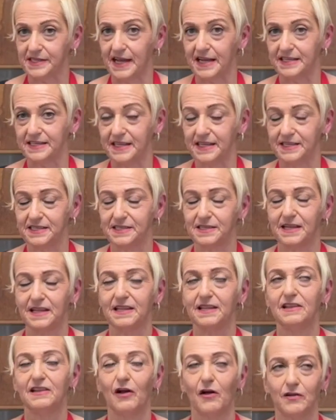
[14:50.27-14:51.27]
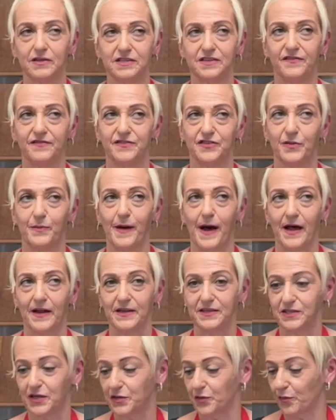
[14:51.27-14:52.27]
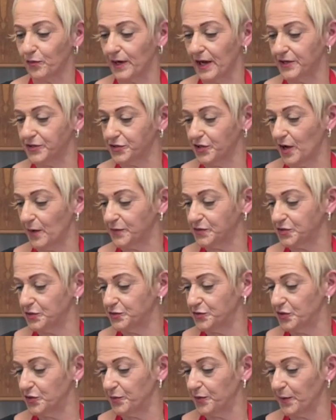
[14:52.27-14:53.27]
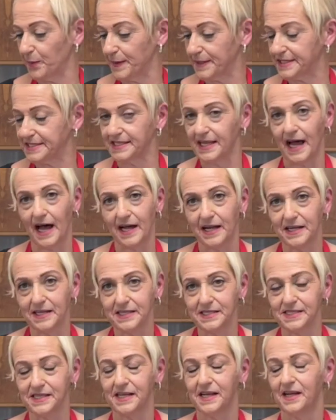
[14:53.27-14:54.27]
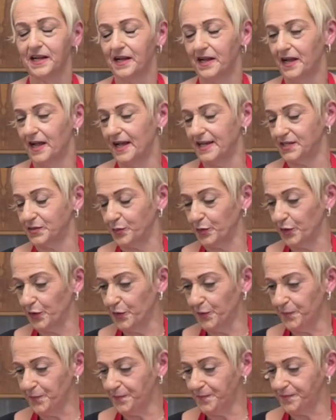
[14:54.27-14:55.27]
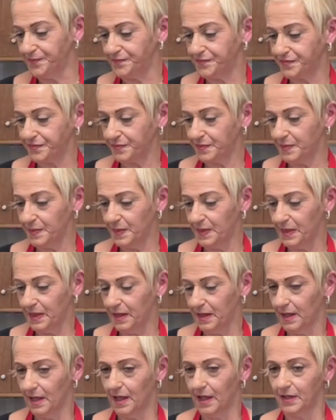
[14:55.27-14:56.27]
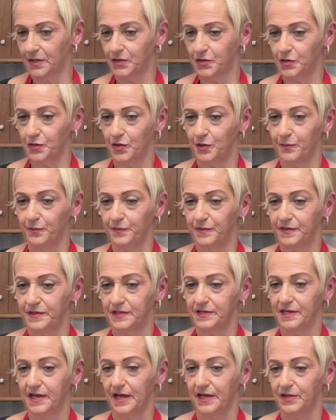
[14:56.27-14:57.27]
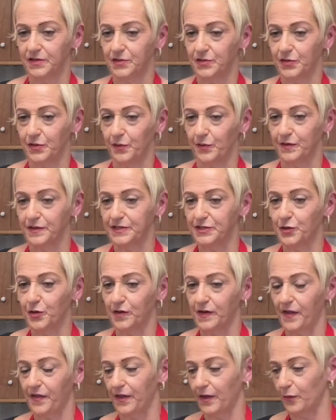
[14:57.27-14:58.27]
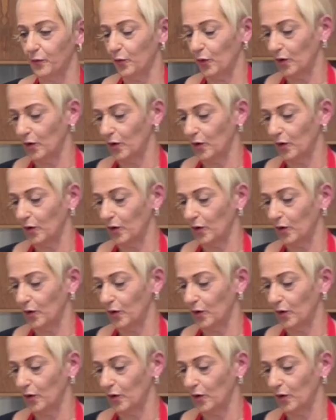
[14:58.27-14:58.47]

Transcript: And my beans too. So, and tomatoes are in season, lots of tomatoes, so a great time to do your passadas as well.